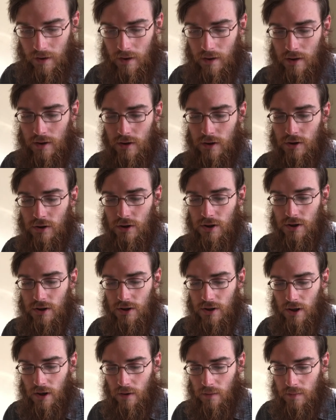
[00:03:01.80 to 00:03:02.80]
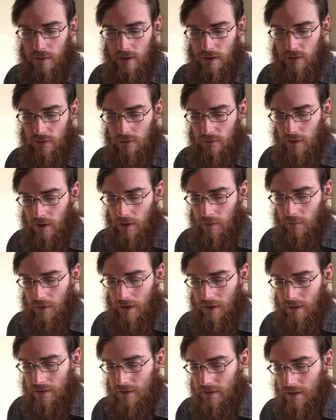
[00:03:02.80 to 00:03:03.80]
She shall be to them
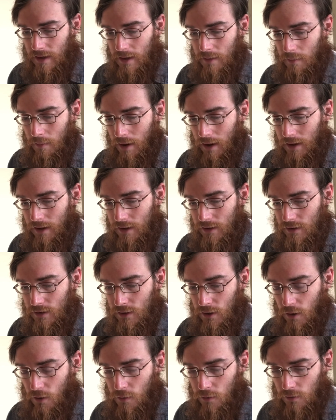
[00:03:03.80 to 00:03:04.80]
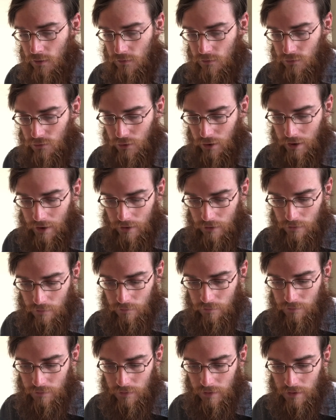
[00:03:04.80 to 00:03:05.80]
as a mighty stone of trial,
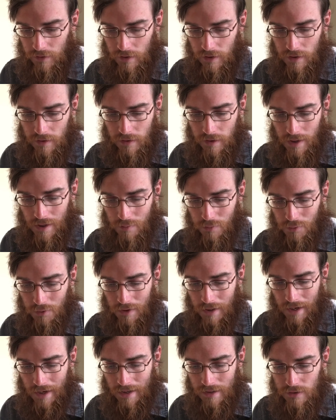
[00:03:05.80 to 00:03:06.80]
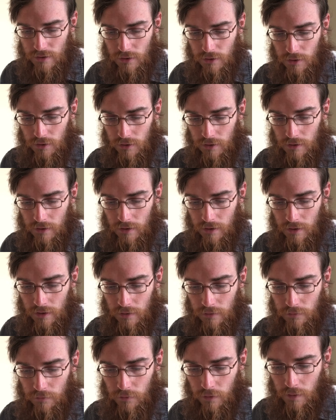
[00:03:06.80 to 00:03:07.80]
and they will cast her
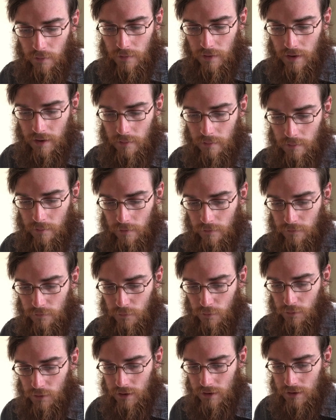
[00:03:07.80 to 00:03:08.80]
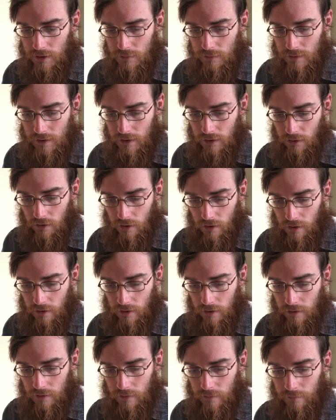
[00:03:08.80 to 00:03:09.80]
from them before it be
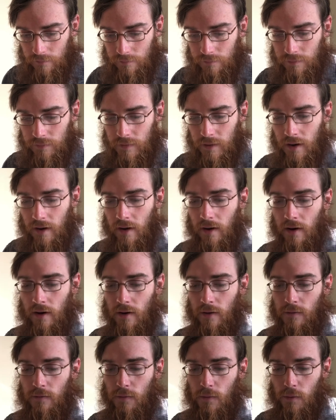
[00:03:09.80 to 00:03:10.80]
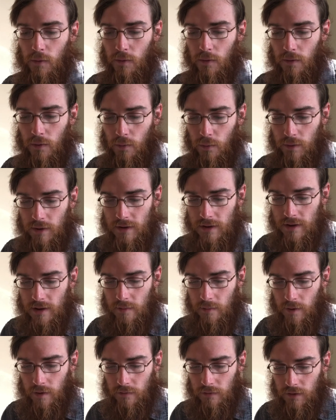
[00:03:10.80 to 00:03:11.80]
long. For the
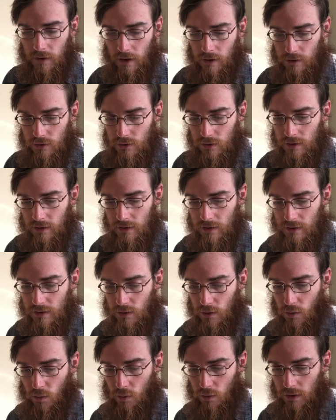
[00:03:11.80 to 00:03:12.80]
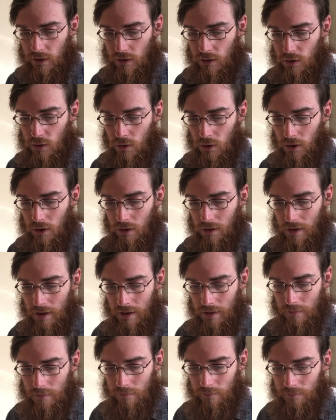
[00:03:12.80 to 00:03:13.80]
wisdom of doctrine is according to her
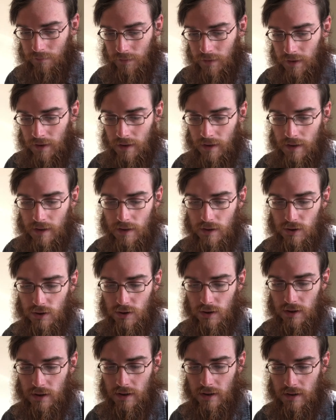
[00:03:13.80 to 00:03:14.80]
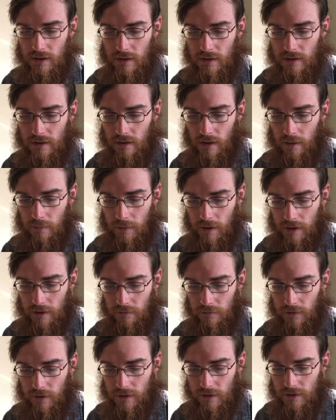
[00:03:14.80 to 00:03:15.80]
name, and she is not
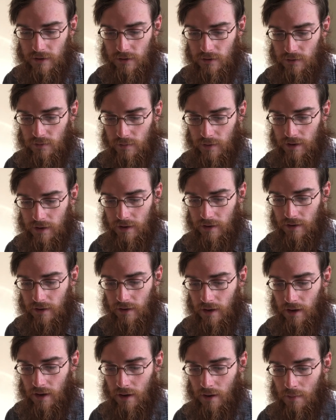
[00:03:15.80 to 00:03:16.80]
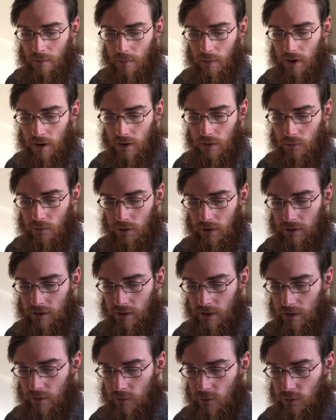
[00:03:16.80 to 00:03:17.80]
manifest unto many, but with
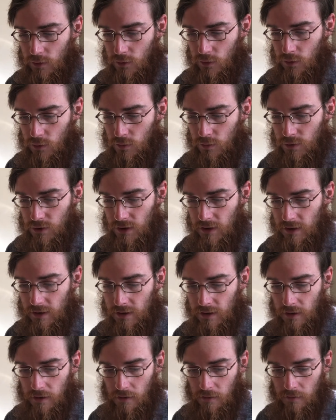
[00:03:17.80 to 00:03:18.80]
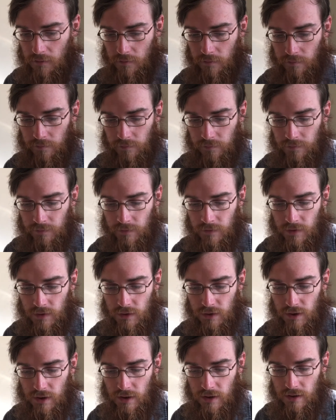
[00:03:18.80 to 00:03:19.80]
them to whom she is known.
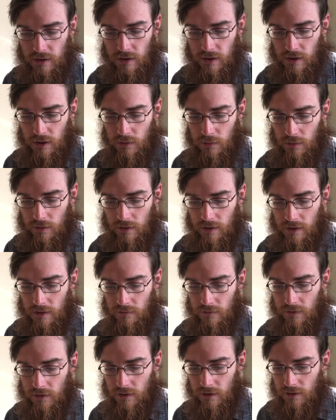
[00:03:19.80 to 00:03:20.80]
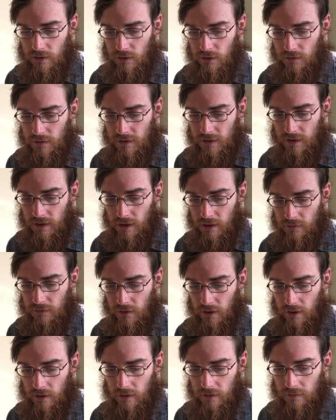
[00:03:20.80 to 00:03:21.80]
She continueth even to the sight of
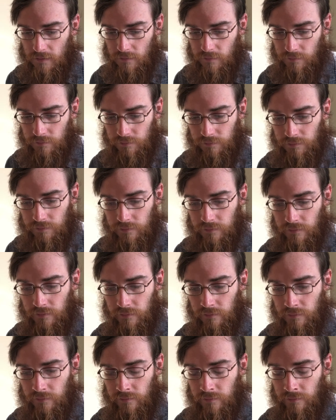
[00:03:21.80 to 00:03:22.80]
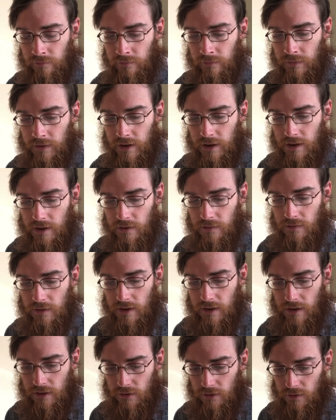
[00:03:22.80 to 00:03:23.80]
God. Give
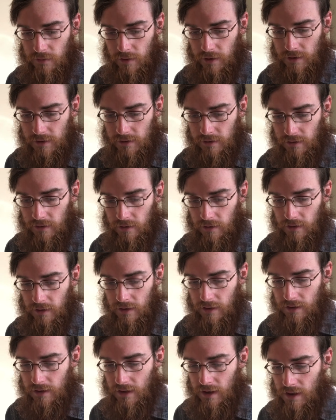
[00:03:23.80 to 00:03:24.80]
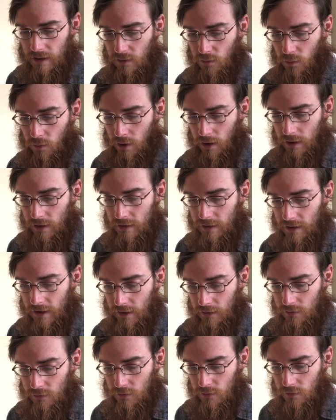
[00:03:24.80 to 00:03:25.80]
ear, my son, and take wise
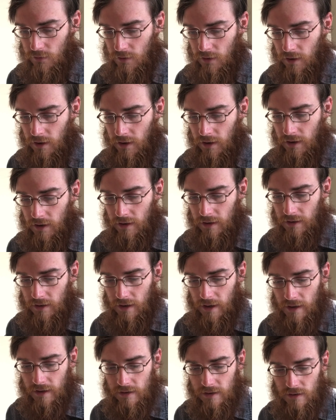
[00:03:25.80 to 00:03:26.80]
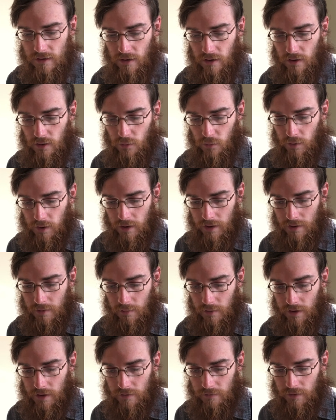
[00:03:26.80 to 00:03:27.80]
counsel, and cast not away
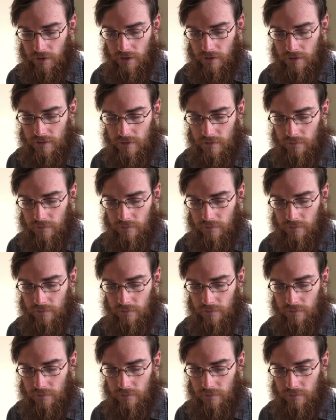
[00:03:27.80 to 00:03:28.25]
my advice.